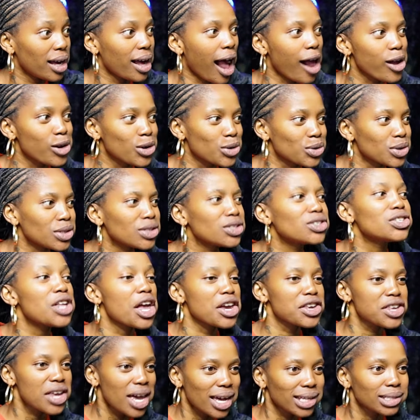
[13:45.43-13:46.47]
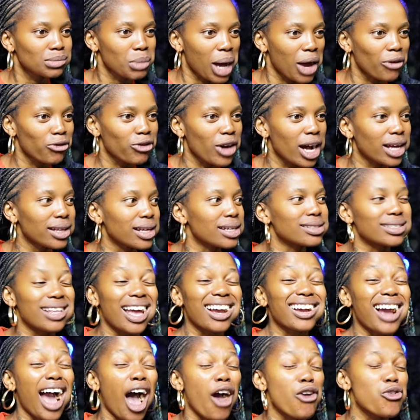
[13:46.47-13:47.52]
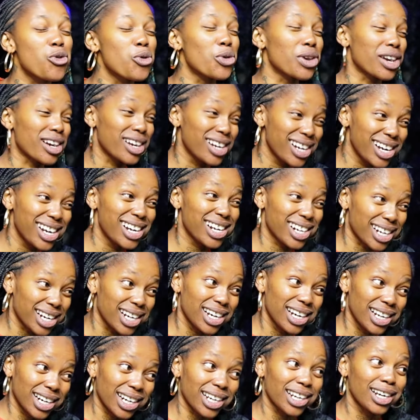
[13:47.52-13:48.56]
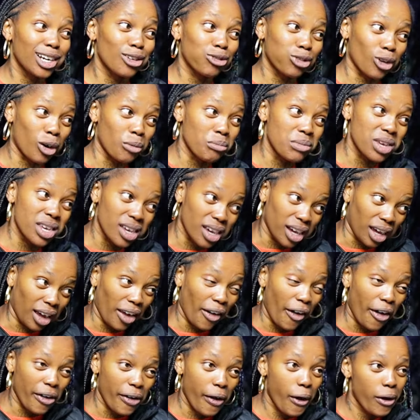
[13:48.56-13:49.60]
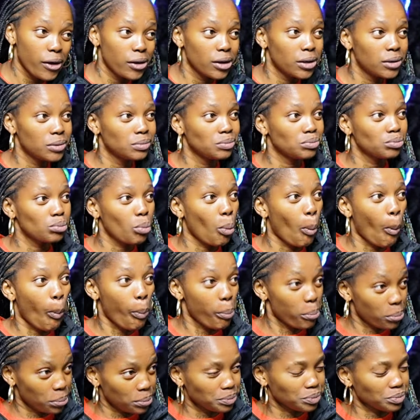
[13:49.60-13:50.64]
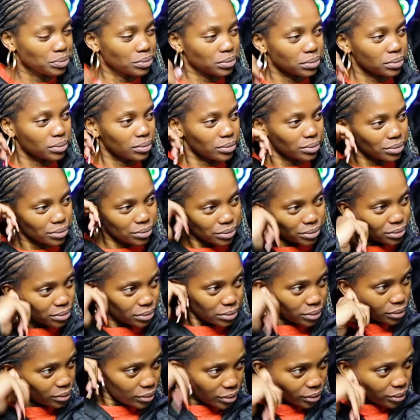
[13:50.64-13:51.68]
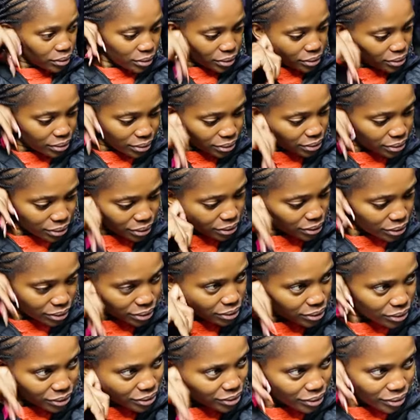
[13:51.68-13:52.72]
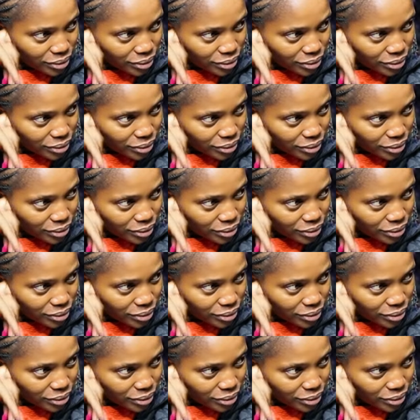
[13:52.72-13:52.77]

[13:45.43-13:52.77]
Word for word: Oh, are you like? Yes, my father is like, "Are you really, really, really from here?" You know, from here, and I said, "You're not hmm. from here." you Chinese.